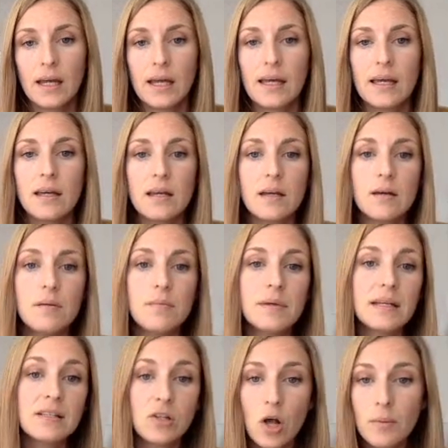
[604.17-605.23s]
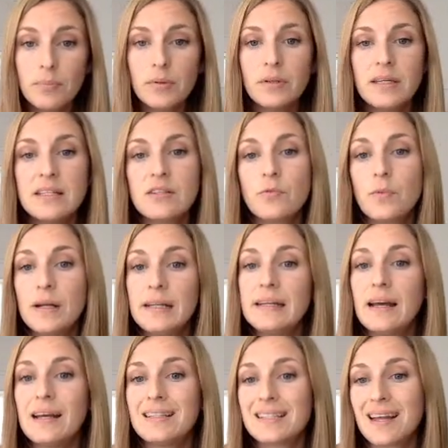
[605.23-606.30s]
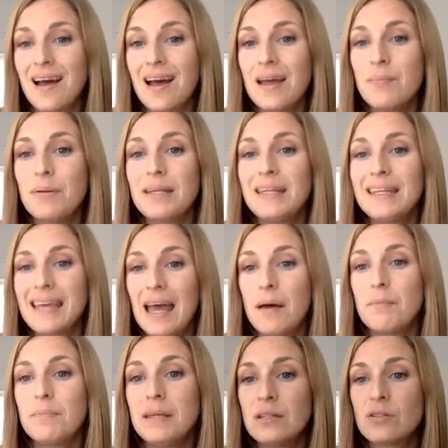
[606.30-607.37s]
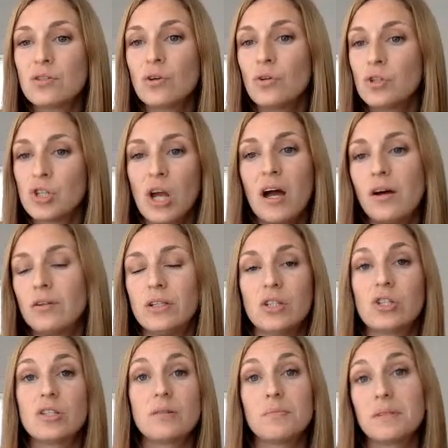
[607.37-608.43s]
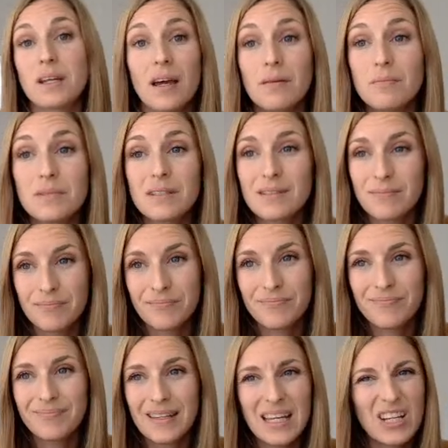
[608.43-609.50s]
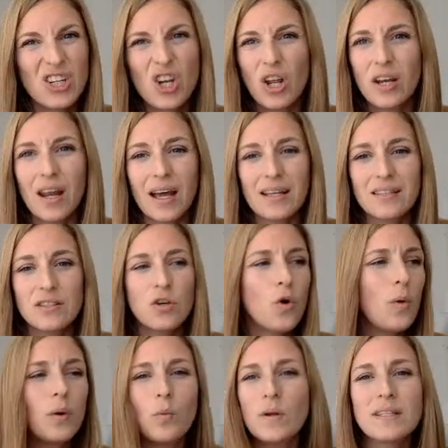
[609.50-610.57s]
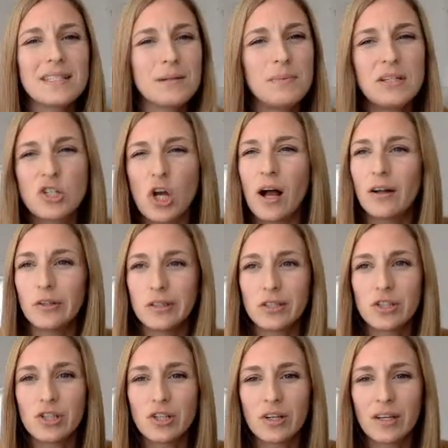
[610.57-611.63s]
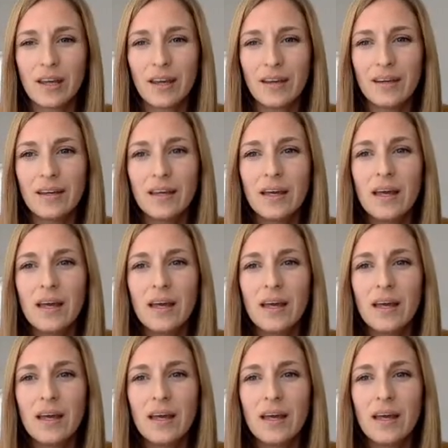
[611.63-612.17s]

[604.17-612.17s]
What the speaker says: Example, he's a really nice guy, but he can be so childish sometimes. Not nice. No one wants to be childish, okay?